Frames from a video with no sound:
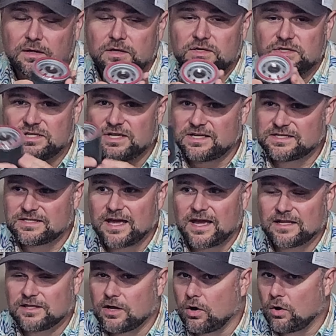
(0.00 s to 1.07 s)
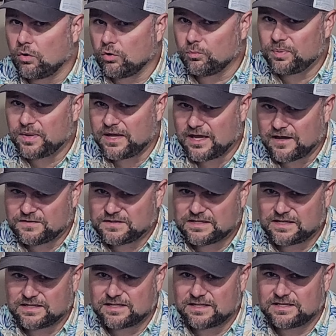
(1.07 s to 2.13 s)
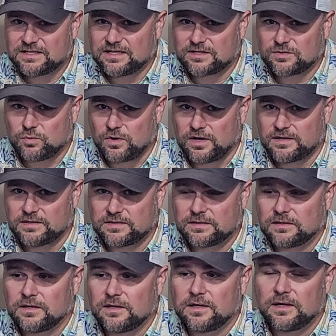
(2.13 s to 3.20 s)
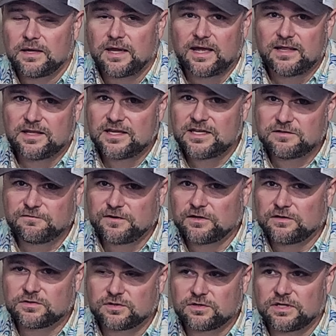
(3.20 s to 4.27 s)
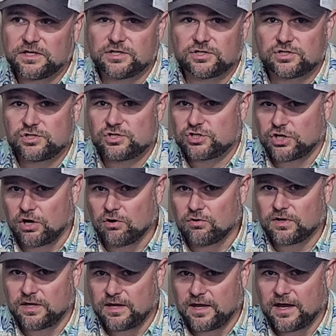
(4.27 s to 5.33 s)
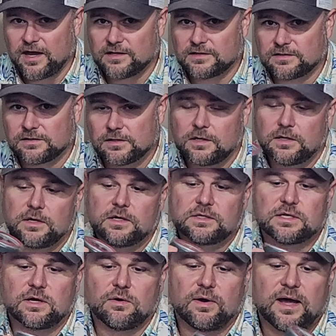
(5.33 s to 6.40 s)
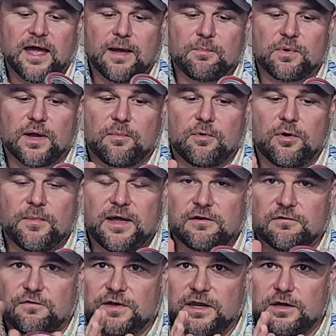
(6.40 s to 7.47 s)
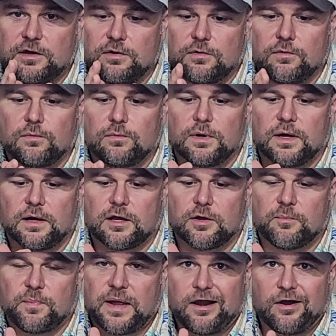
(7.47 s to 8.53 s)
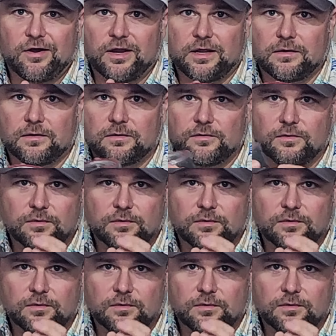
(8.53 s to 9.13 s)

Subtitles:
just like the old PF66 was. And this filter is chunky, guys. So I'm going to make a video comparing.